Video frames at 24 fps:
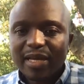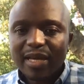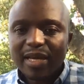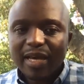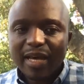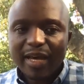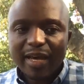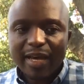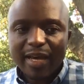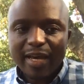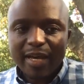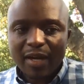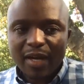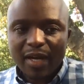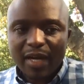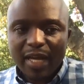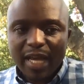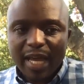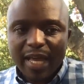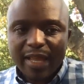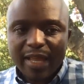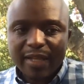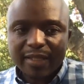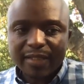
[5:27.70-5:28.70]

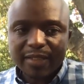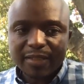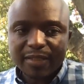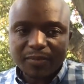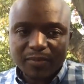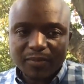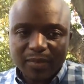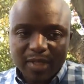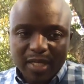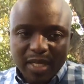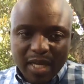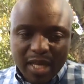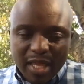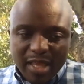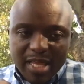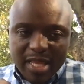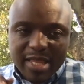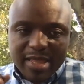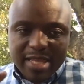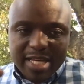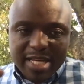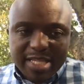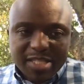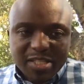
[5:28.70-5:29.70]
And
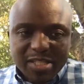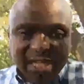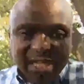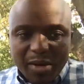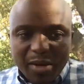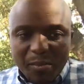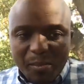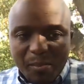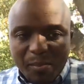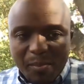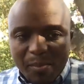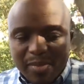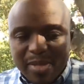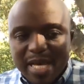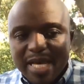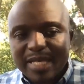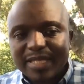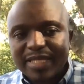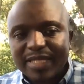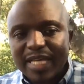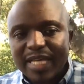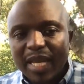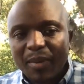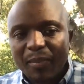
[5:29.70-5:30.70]
then
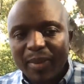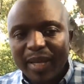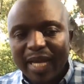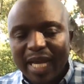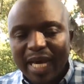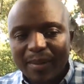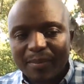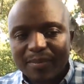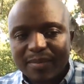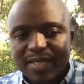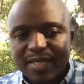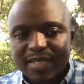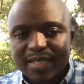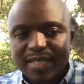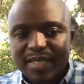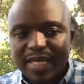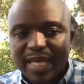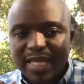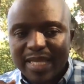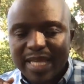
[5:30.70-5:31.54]
that becomes